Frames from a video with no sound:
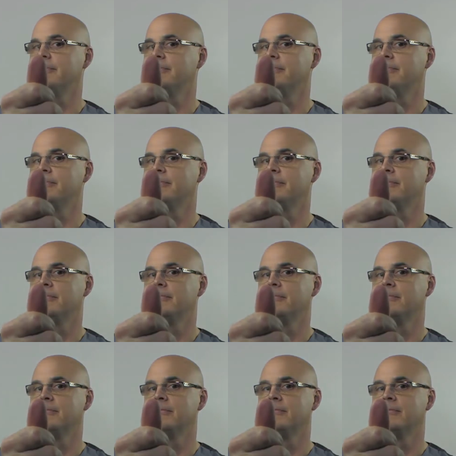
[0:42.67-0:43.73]

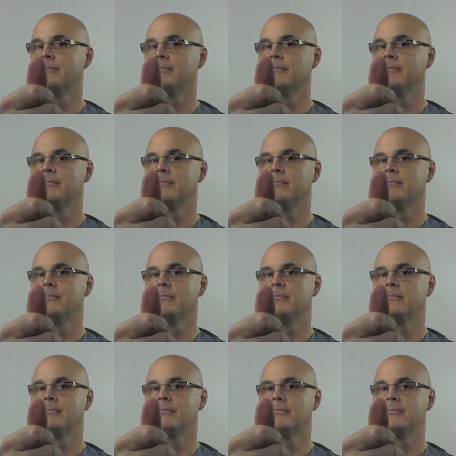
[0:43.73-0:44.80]

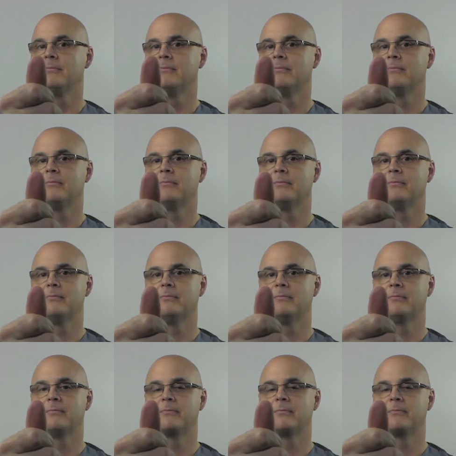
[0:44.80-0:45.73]
No one is speaking in this clip.